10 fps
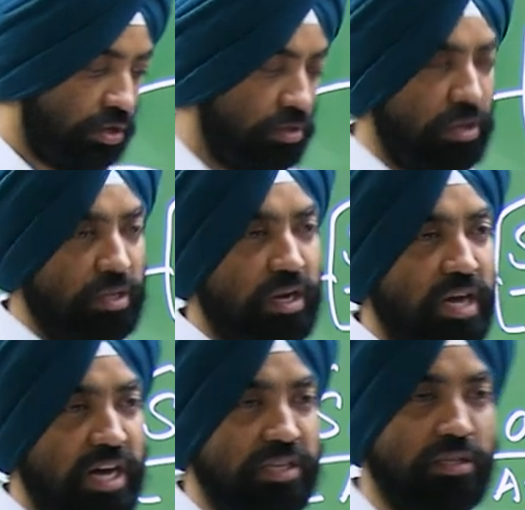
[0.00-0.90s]
during the
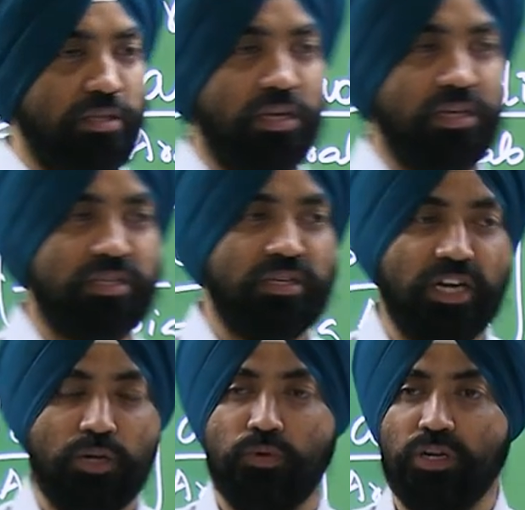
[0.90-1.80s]
last 3 years.
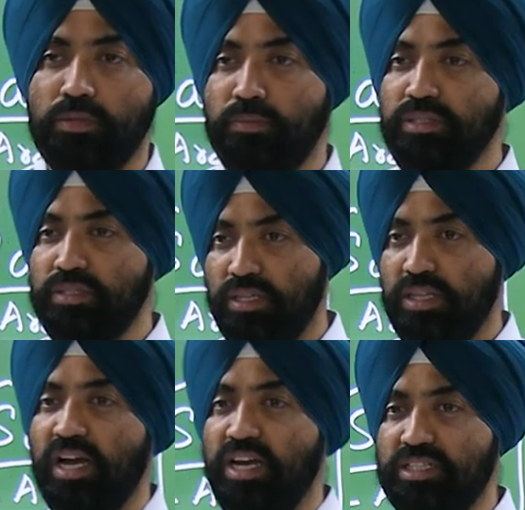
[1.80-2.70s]
Net worth means
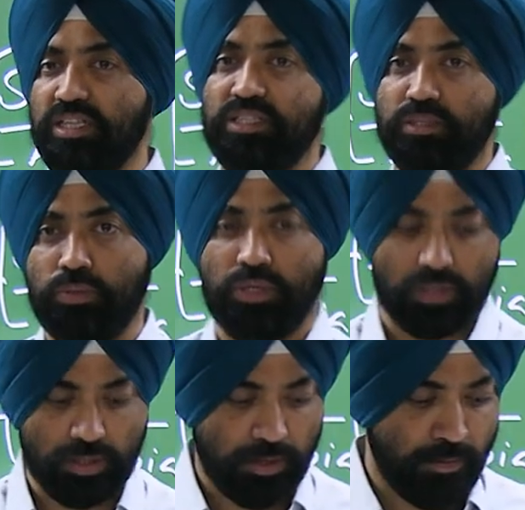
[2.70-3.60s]
the assets
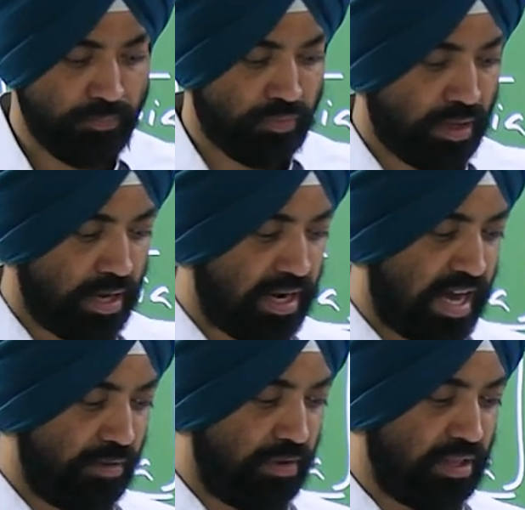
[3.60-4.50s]
worth. An
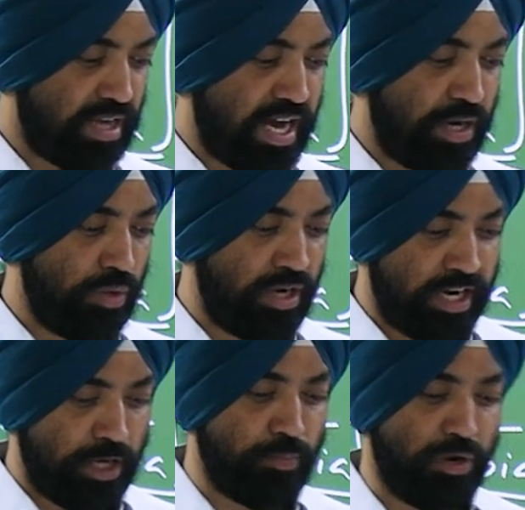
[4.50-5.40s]
average annual
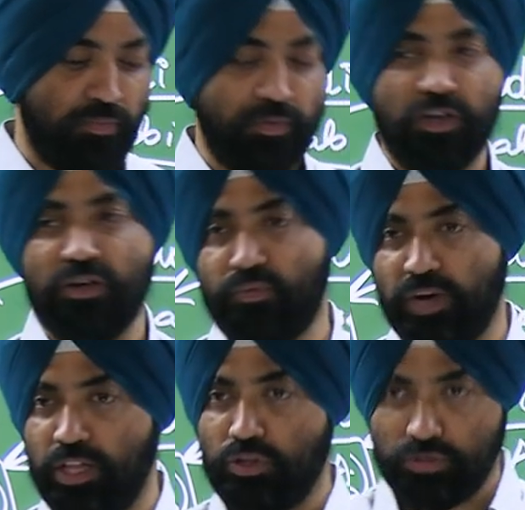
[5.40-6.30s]
net profit of
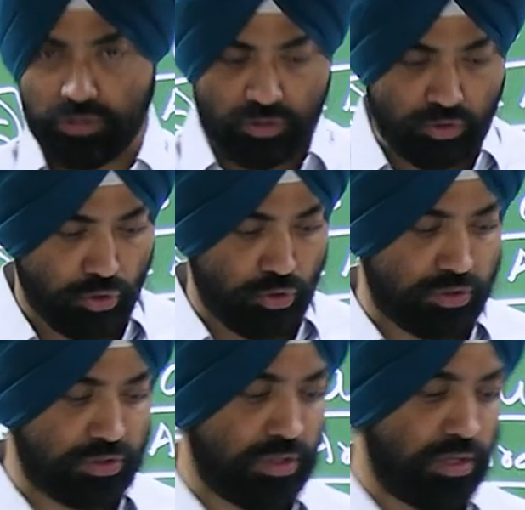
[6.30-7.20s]
5000
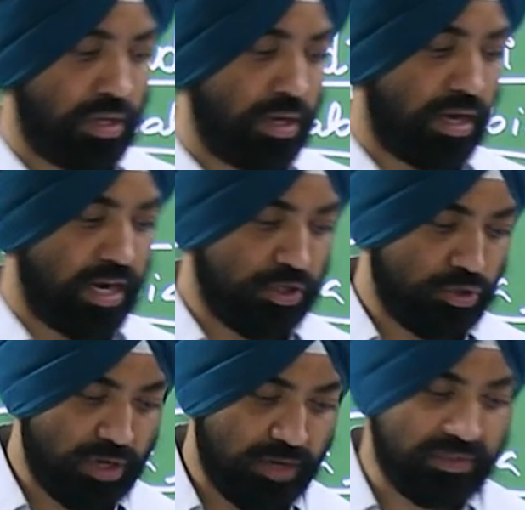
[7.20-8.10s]
crores and
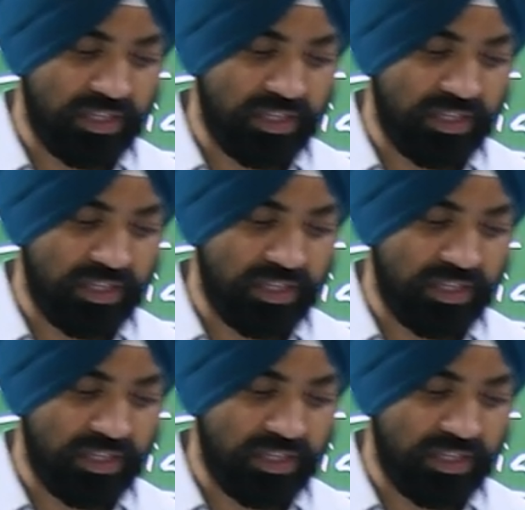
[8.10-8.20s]
should have